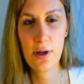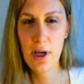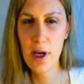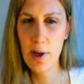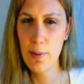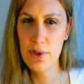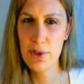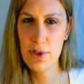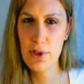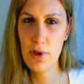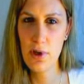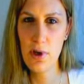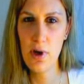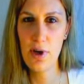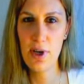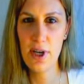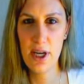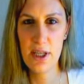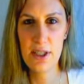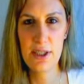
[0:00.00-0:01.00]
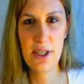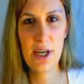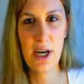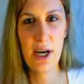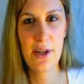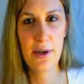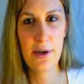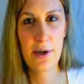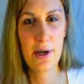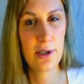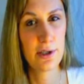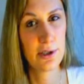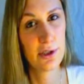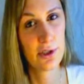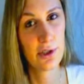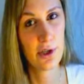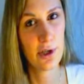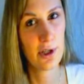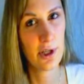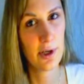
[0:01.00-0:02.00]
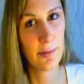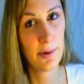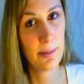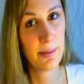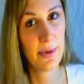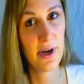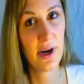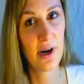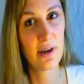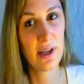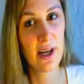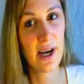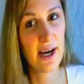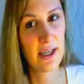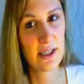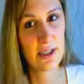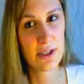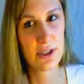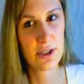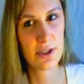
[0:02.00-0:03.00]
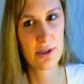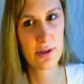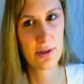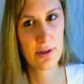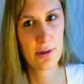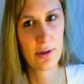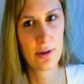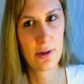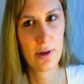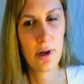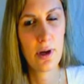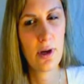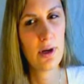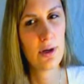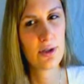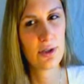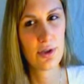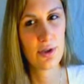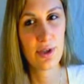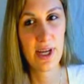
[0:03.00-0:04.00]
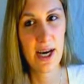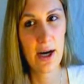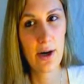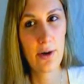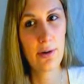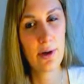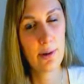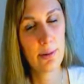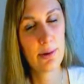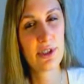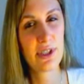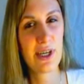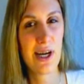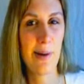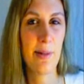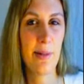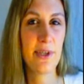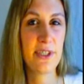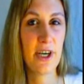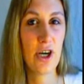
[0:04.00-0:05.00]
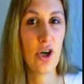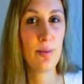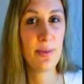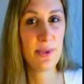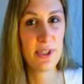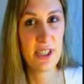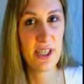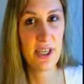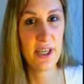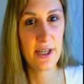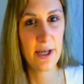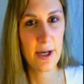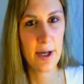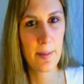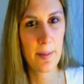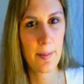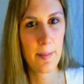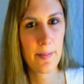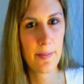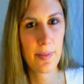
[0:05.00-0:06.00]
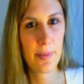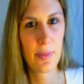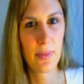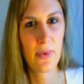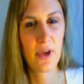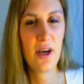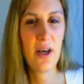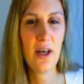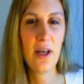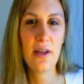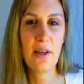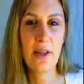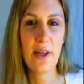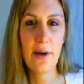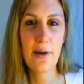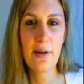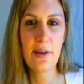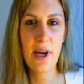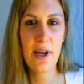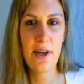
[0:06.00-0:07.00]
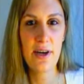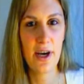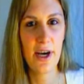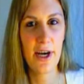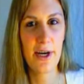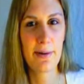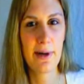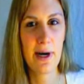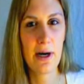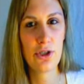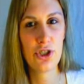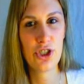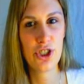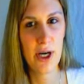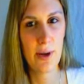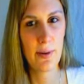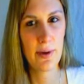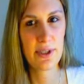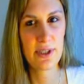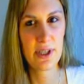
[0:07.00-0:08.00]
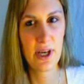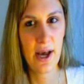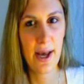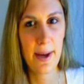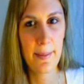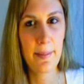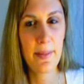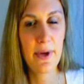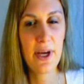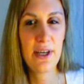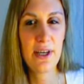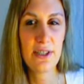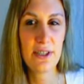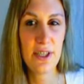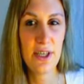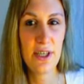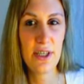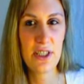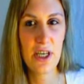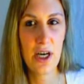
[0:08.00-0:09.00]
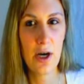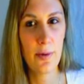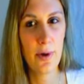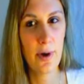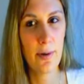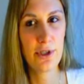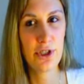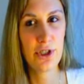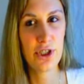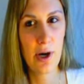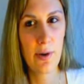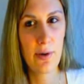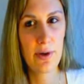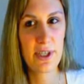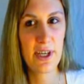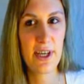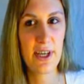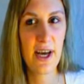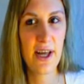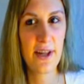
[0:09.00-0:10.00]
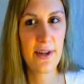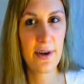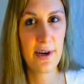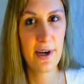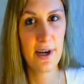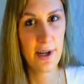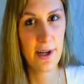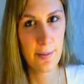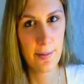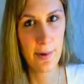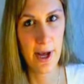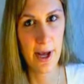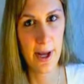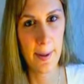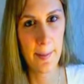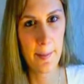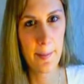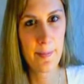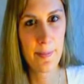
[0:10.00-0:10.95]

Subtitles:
It wasn't a long get-together and certainly wouldn't be our last. So now it was time to tell Bettina. Later that night around shower time, seeing as how we always showered together anyway,